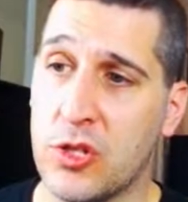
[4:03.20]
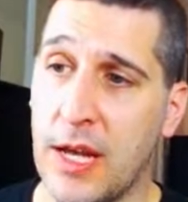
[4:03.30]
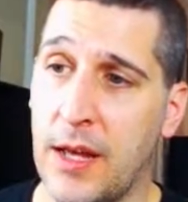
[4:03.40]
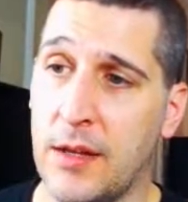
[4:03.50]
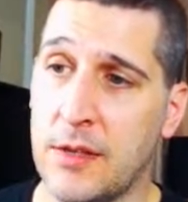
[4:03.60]

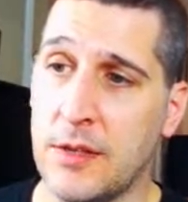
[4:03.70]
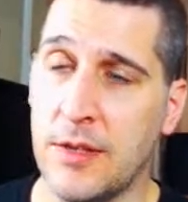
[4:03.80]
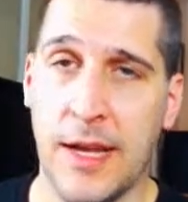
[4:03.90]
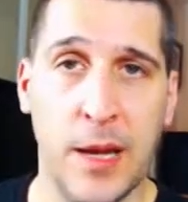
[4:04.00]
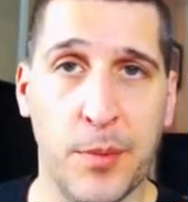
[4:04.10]
and
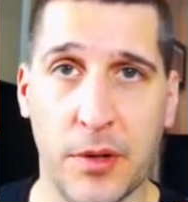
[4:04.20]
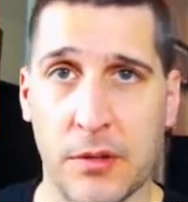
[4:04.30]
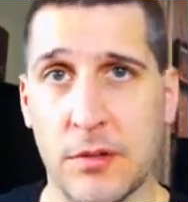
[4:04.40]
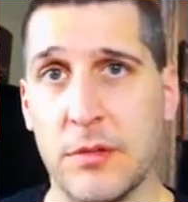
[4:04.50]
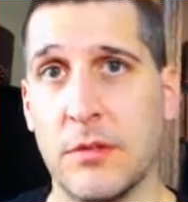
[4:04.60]
neighbor,
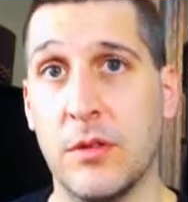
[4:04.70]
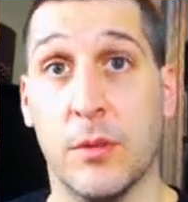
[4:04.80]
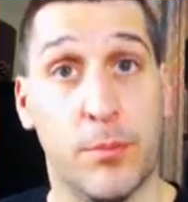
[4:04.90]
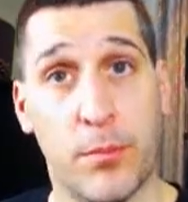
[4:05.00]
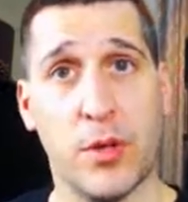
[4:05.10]
the
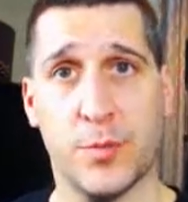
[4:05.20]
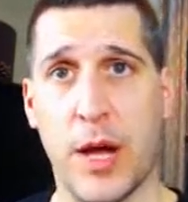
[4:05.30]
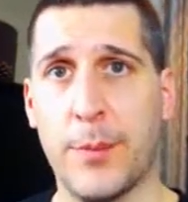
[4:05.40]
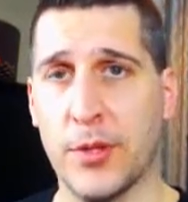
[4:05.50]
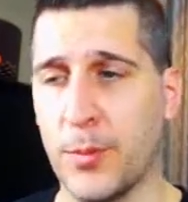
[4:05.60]
most
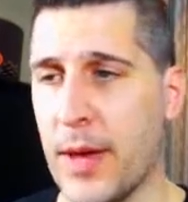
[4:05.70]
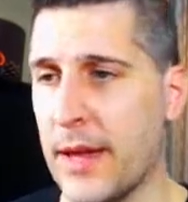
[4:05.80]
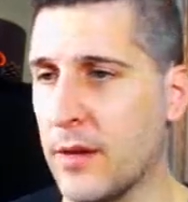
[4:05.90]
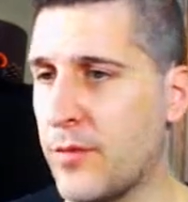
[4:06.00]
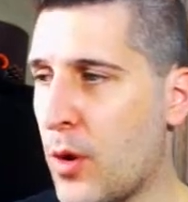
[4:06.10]
popular pet
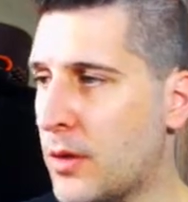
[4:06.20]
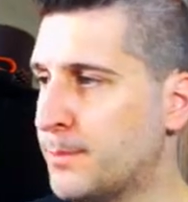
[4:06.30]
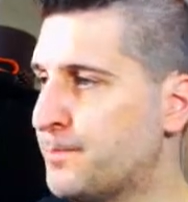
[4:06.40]
of all.